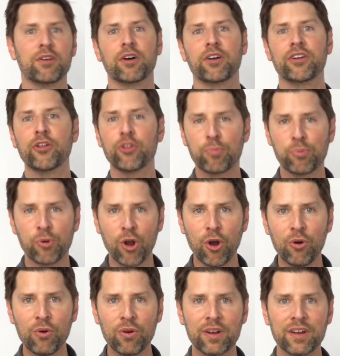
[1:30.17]
Another
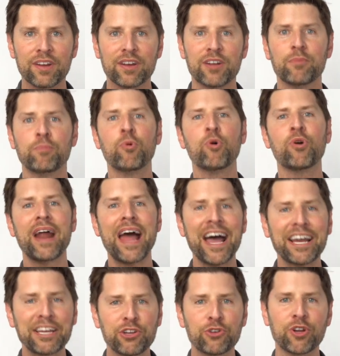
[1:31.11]
pro, more
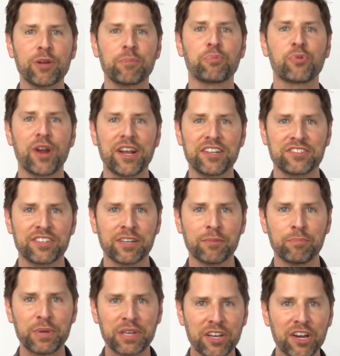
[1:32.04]
accurate
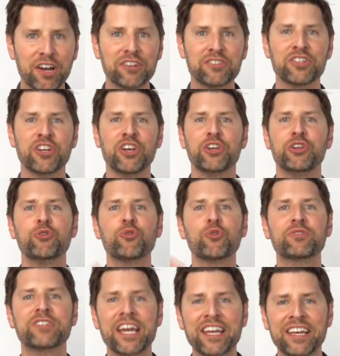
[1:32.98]
pricing because
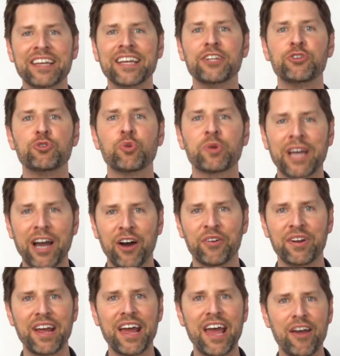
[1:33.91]
you're taking into
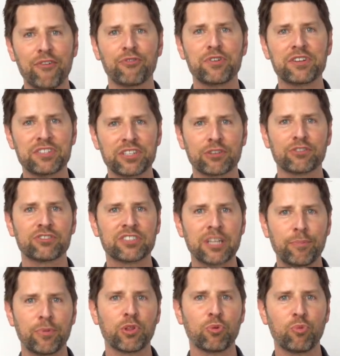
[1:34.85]
account every single
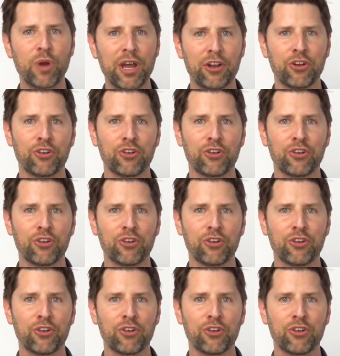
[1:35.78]
step of the way.